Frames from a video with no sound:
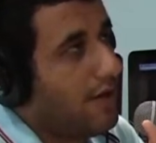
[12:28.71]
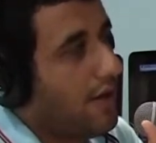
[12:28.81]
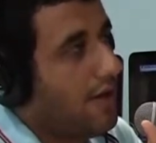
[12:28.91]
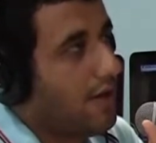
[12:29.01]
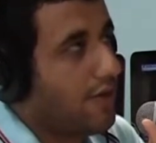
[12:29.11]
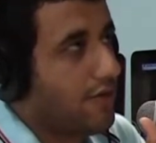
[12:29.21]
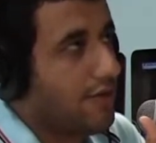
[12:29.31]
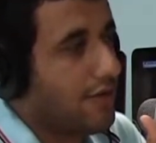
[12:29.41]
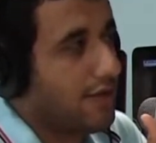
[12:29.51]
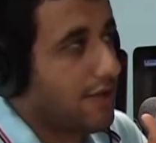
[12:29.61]
Another
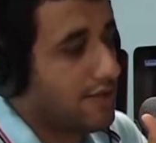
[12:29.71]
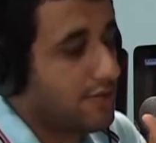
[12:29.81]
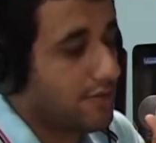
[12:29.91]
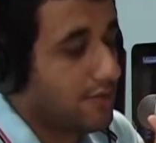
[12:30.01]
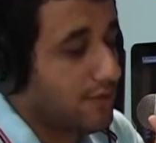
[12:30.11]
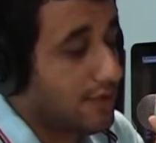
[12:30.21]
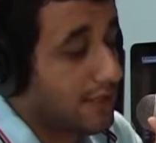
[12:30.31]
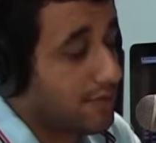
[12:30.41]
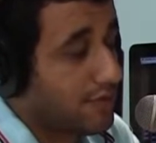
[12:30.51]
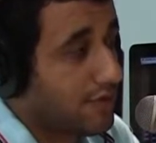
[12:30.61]
thing that is really
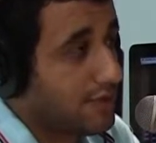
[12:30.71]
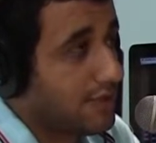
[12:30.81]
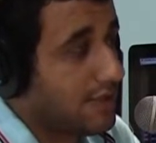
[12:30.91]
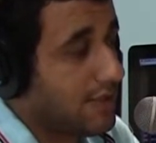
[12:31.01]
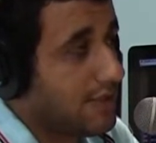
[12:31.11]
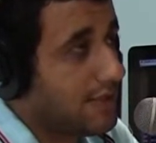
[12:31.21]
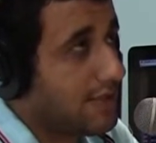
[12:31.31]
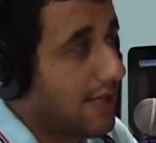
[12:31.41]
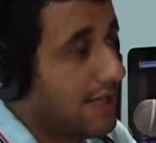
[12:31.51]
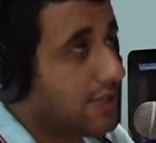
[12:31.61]
important
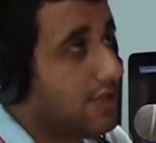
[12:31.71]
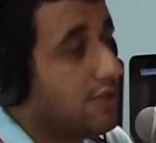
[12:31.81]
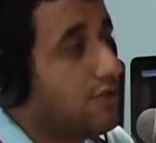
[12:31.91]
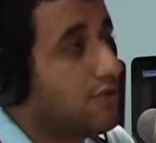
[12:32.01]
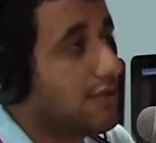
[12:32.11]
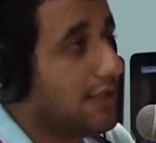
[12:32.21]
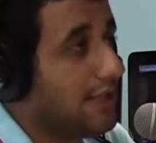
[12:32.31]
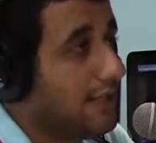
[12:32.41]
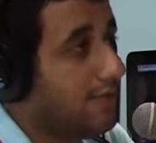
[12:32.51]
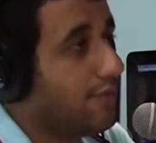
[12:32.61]
is actually to
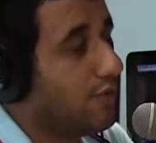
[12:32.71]
sleep